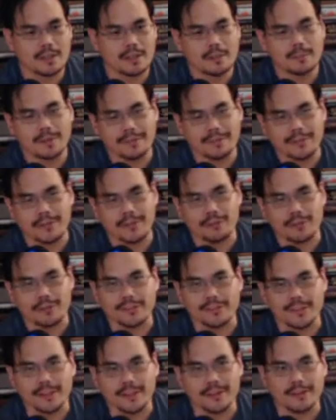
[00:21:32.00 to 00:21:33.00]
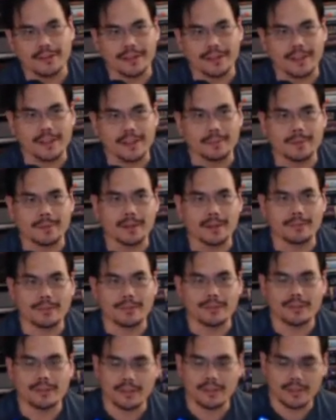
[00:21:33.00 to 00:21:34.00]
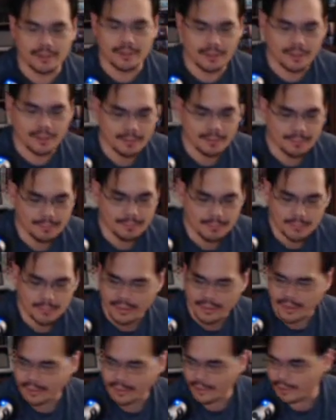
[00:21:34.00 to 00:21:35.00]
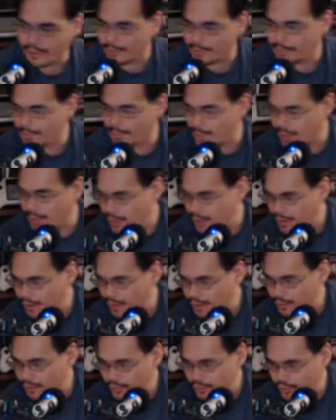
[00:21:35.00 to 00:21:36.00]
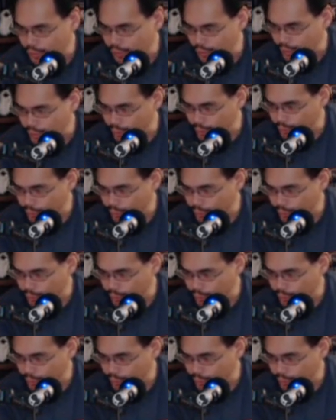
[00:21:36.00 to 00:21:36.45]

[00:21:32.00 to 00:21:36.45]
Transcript: But if you hit reset on the game, then obviously um, you'll get there. So